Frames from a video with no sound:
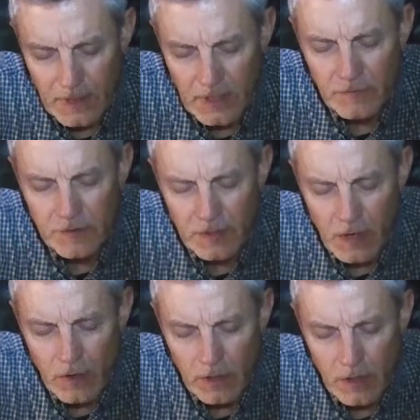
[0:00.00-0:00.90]
Give us the
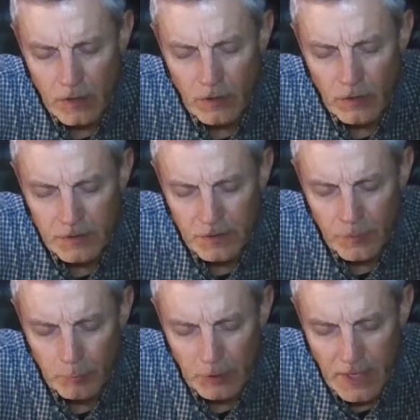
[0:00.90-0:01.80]
hunger
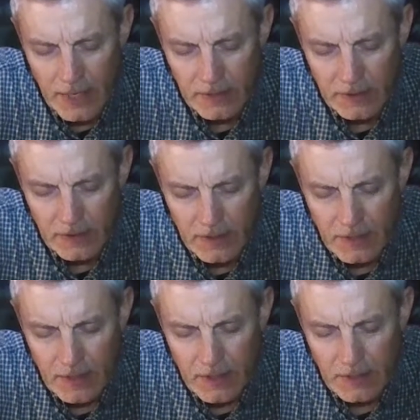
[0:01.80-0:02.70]
to apply it,
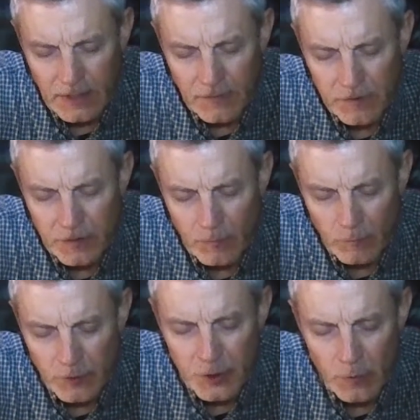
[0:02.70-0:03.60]
and give us to
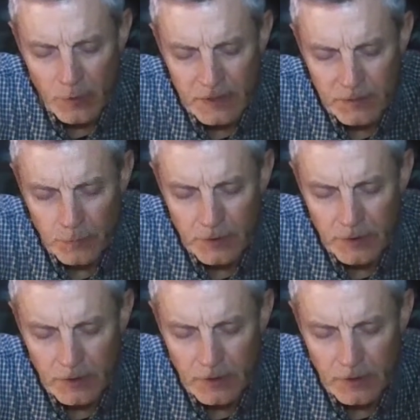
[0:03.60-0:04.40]
rejoice when